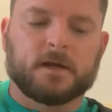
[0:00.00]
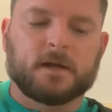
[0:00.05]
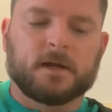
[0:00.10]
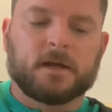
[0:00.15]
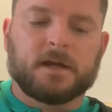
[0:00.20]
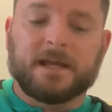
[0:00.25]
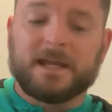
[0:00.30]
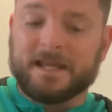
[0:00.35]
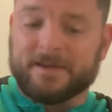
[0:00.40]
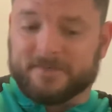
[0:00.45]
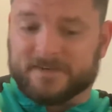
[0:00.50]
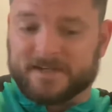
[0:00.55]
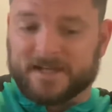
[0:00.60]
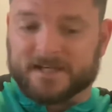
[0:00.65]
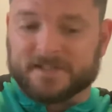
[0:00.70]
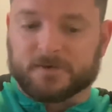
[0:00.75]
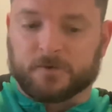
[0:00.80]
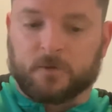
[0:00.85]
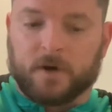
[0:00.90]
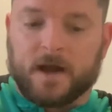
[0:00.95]
He even
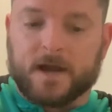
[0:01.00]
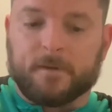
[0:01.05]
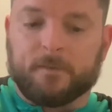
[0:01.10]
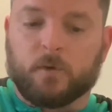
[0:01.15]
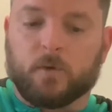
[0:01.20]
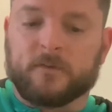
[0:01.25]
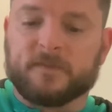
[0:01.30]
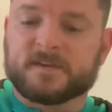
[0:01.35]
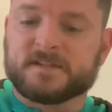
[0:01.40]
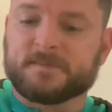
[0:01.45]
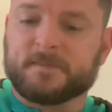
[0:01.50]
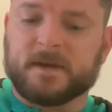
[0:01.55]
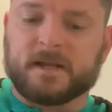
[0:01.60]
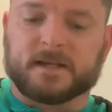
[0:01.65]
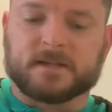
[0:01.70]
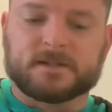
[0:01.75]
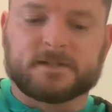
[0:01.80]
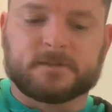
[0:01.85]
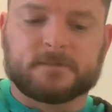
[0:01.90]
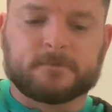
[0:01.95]
takes a ride aboard the
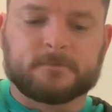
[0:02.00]
Sphinx.